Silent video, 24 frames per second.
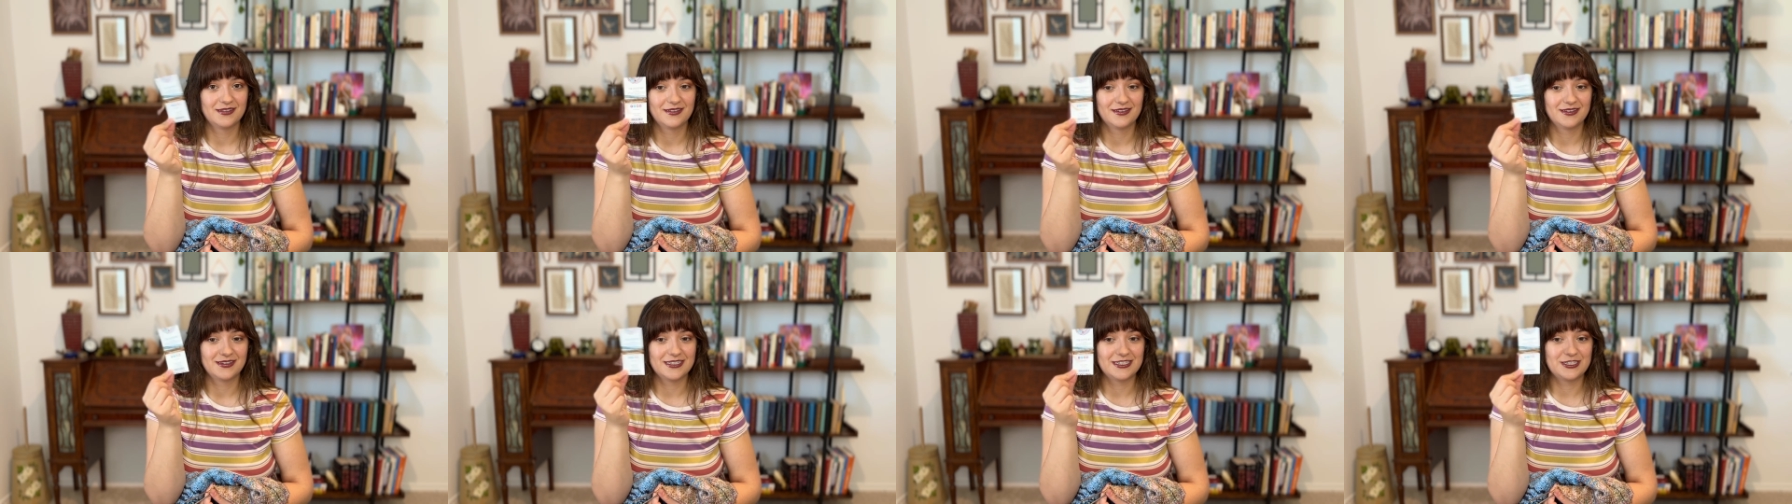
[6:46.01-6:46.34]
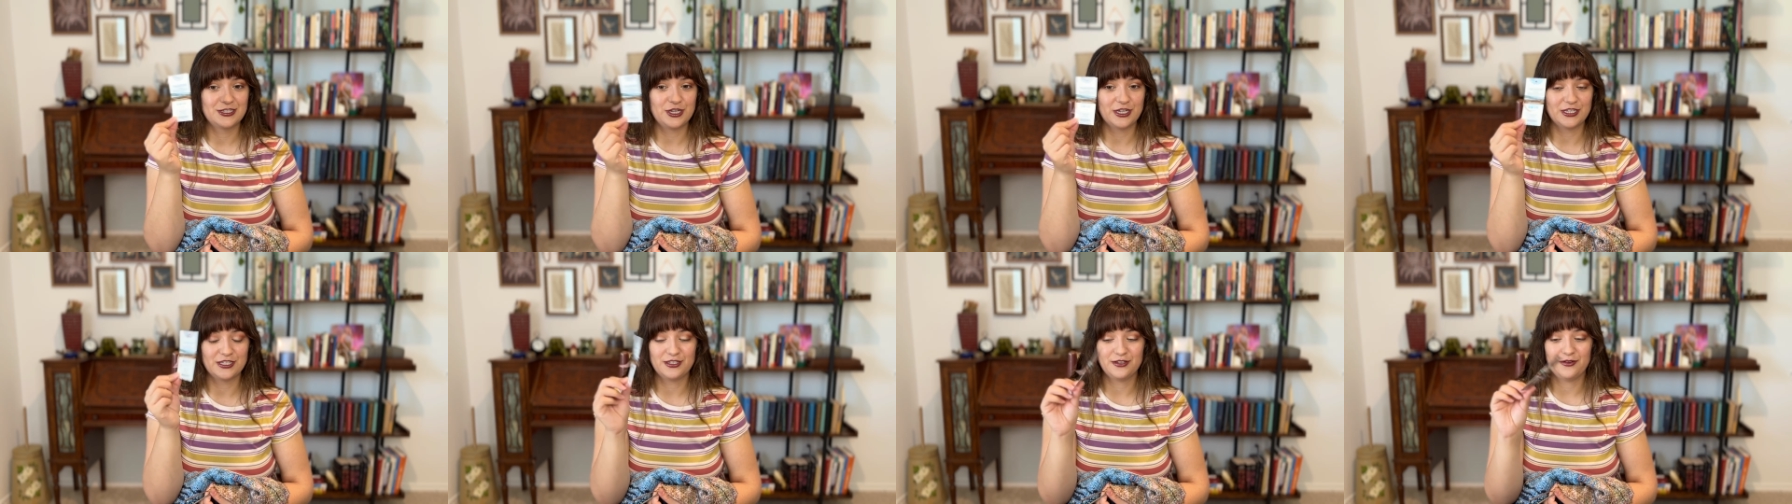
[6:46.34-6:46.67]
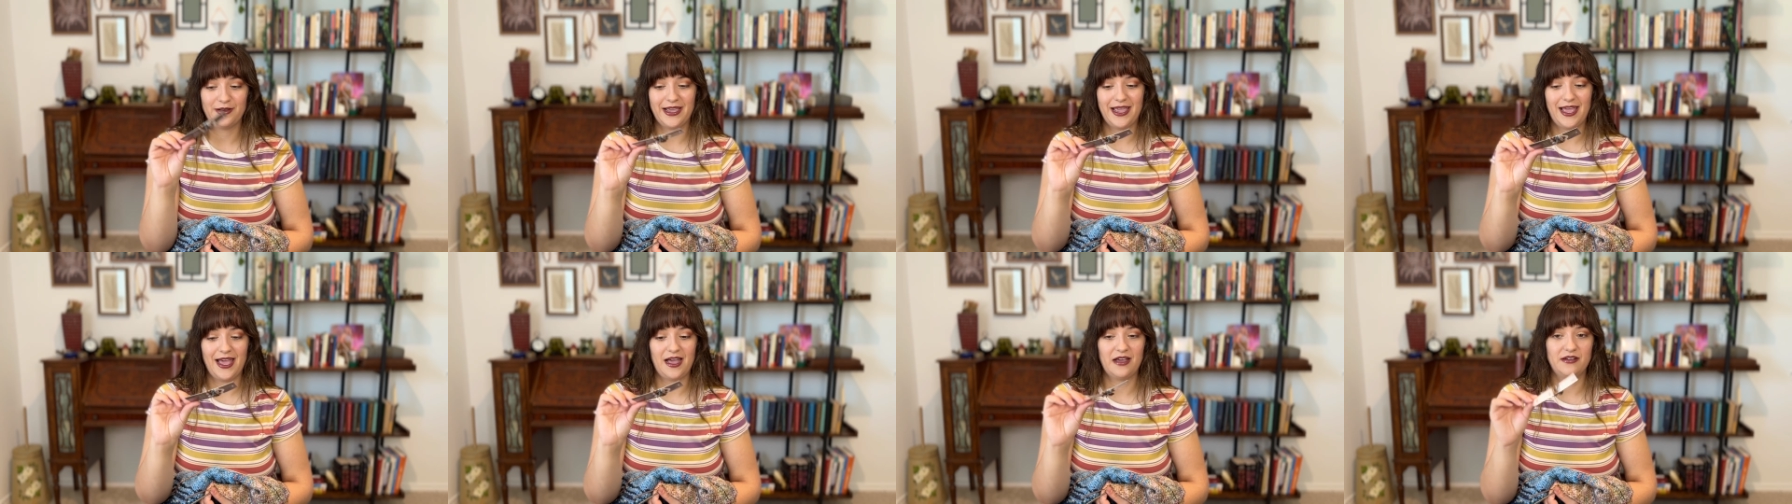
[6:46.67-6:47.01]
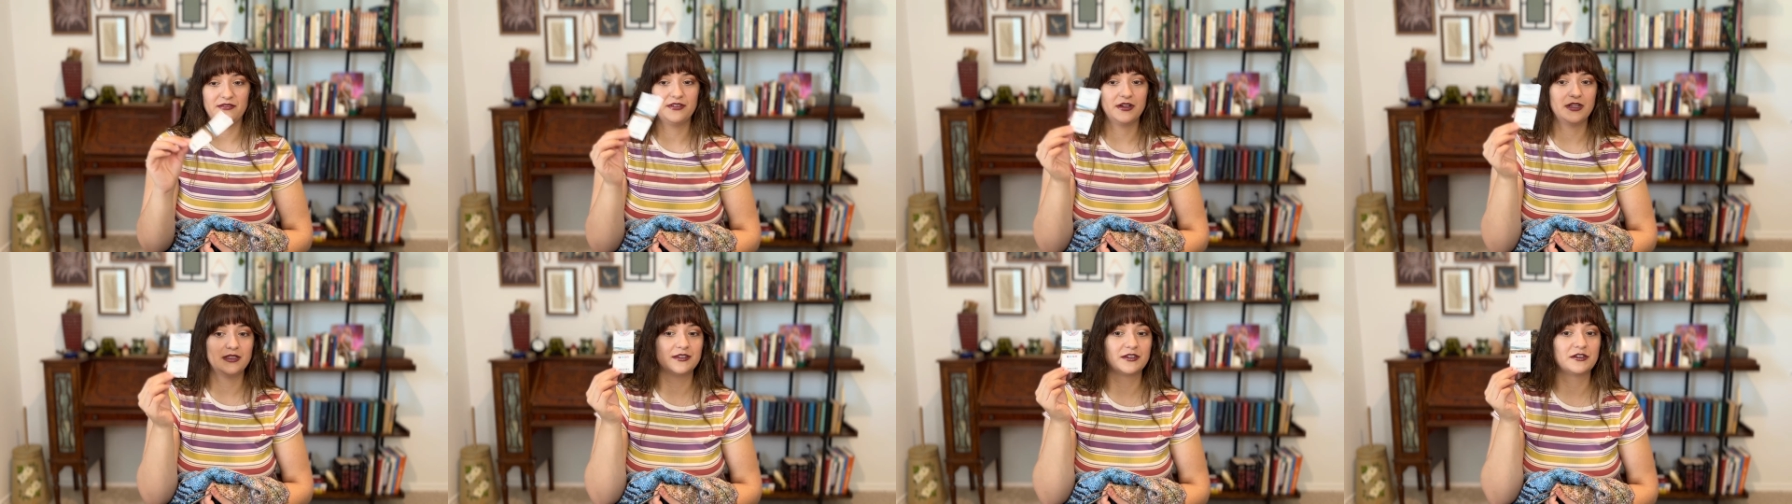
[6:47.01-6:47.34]
just so I have
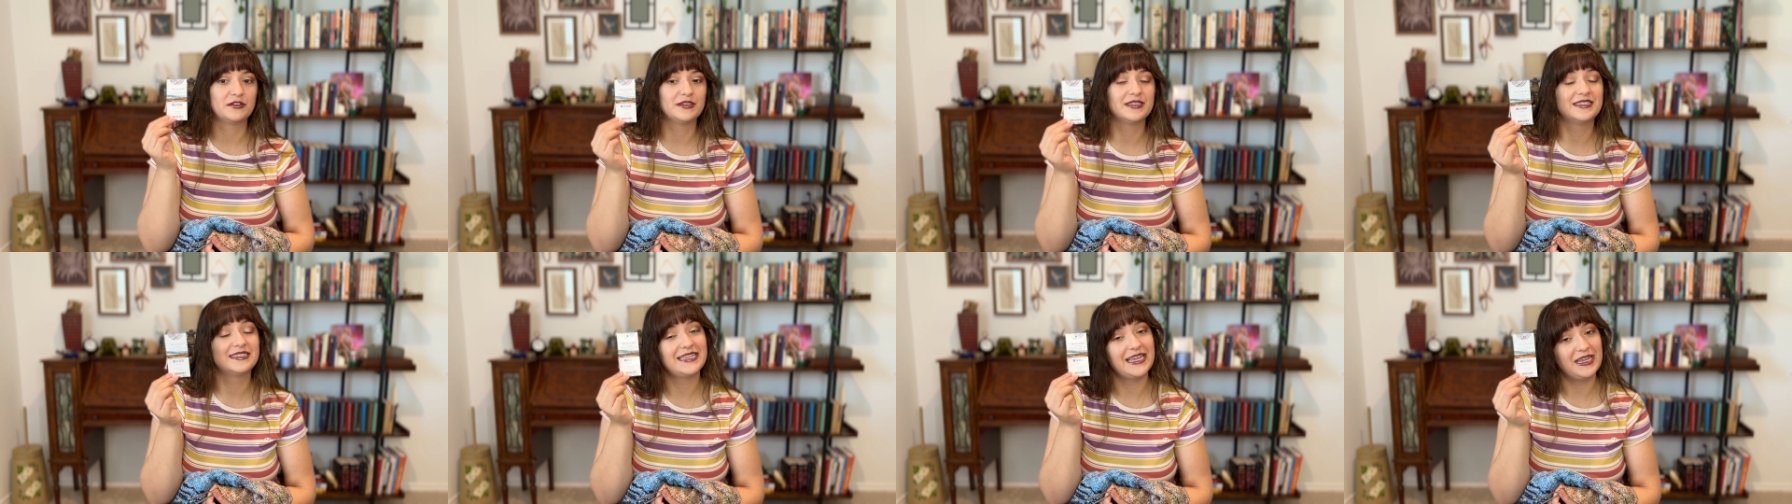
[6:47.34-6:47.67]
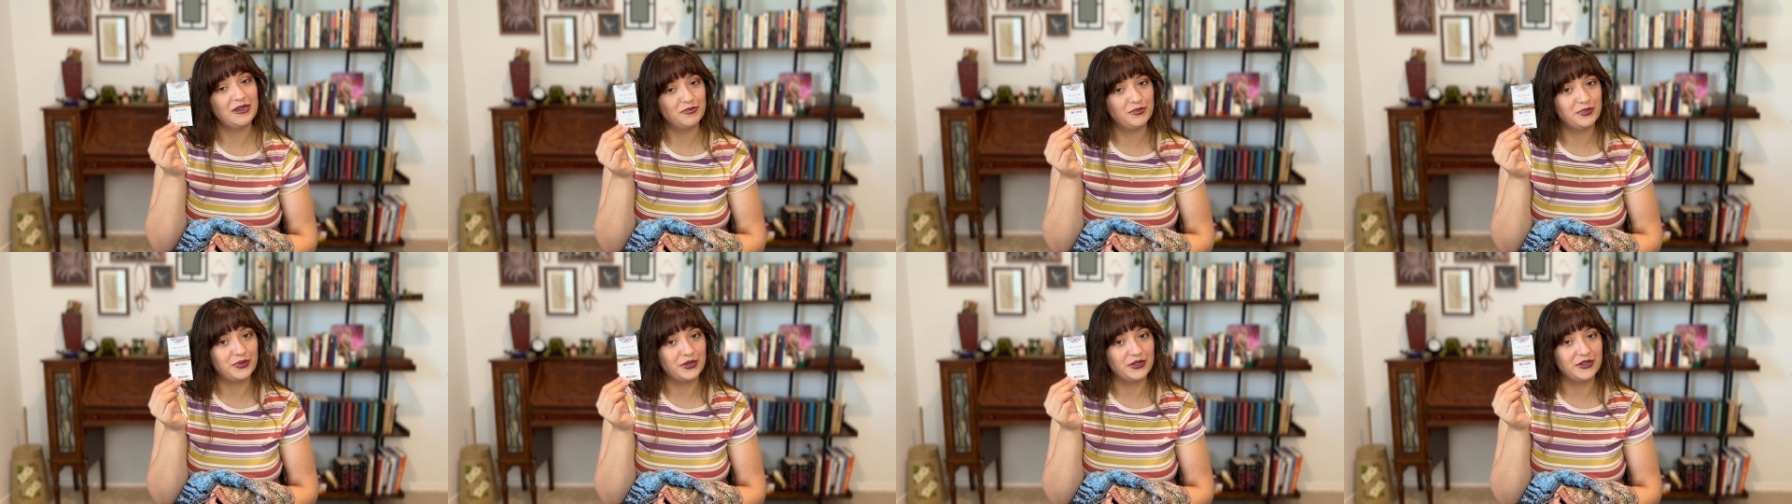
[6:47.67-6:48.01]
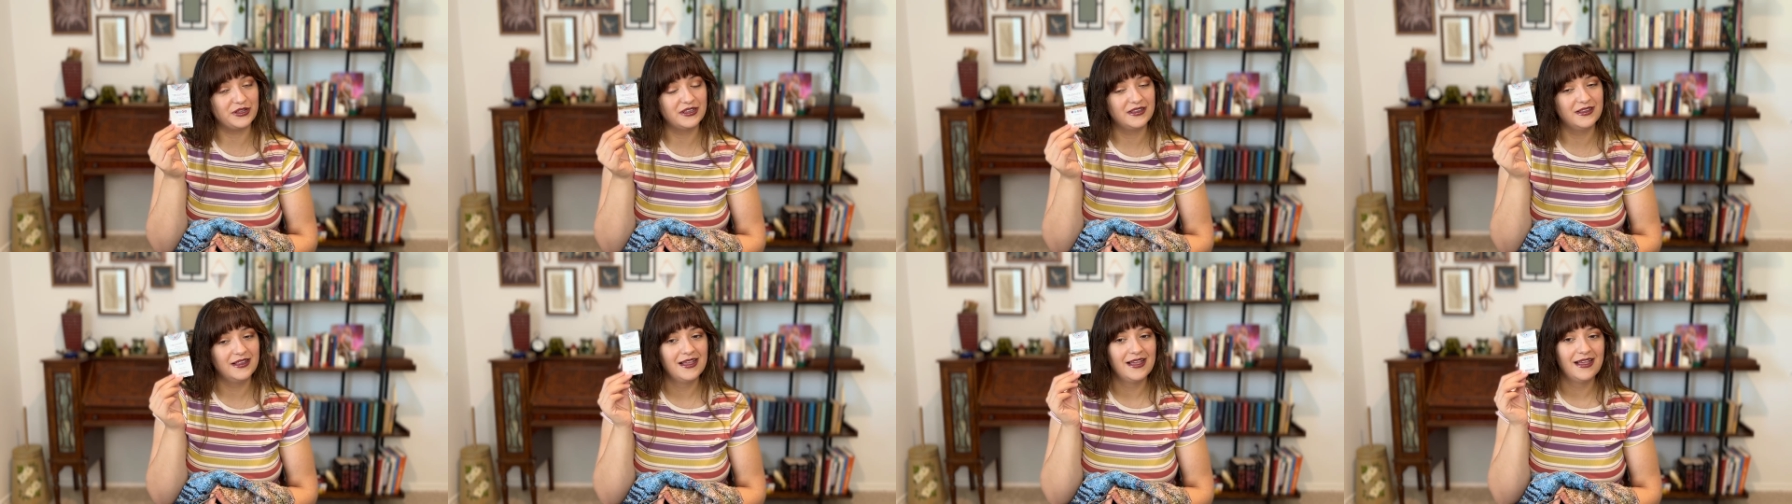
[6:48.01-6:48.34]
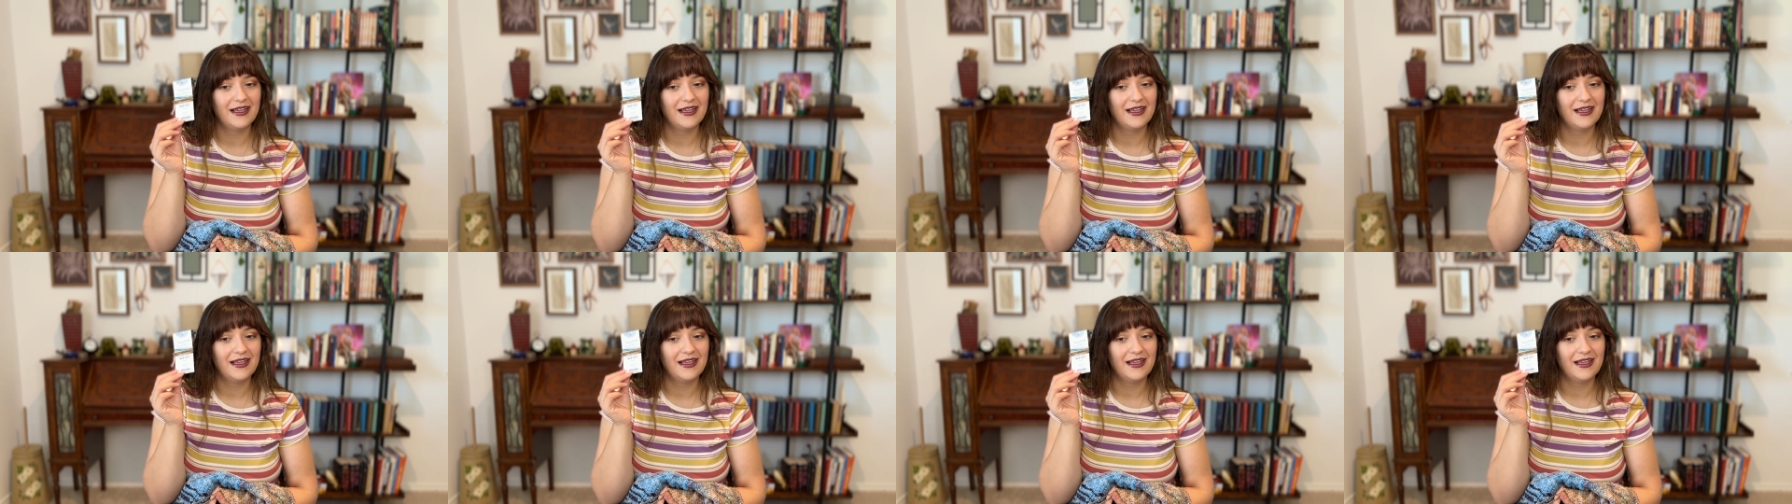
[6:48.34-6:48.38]
a little sample